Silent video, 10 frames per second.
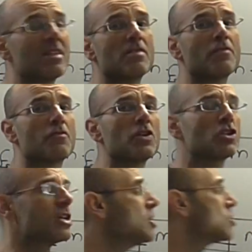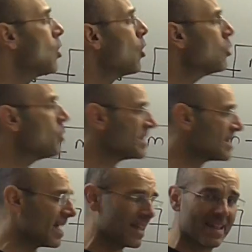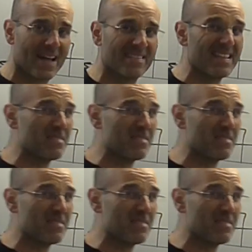that the friction is always like that.